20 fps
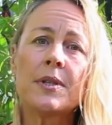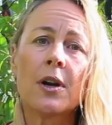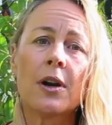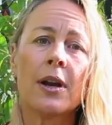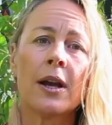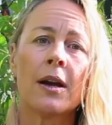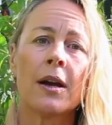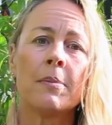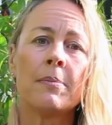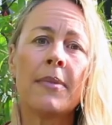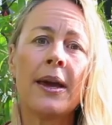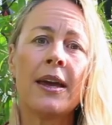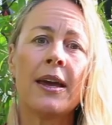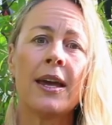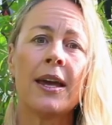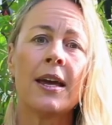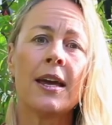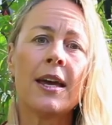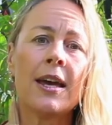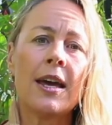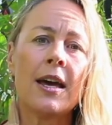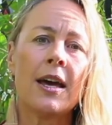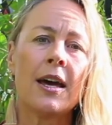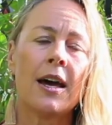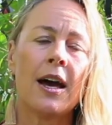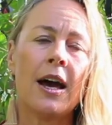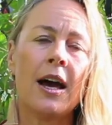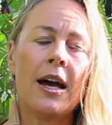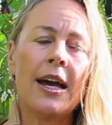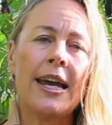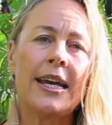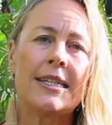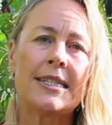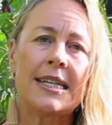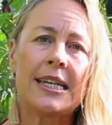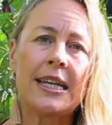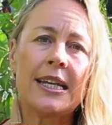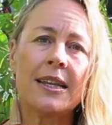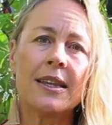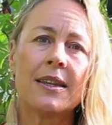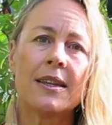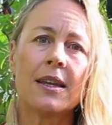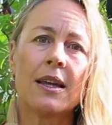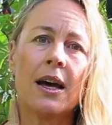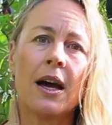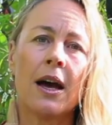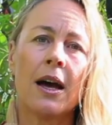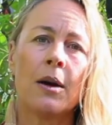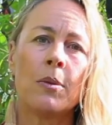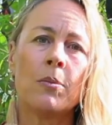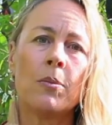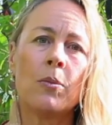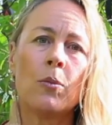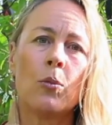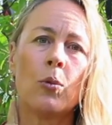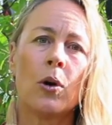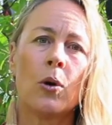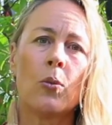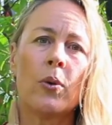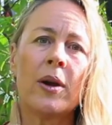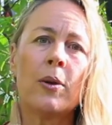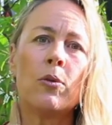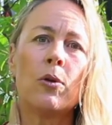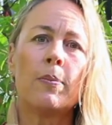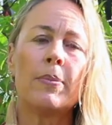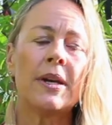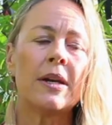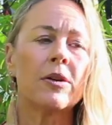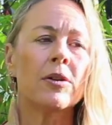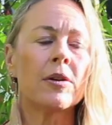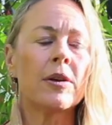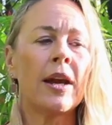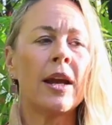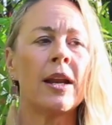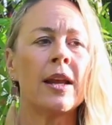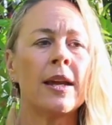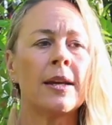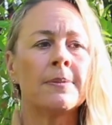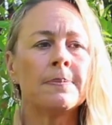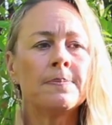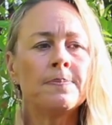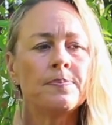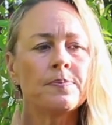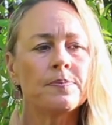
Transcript: starting on May 18th where we will be creating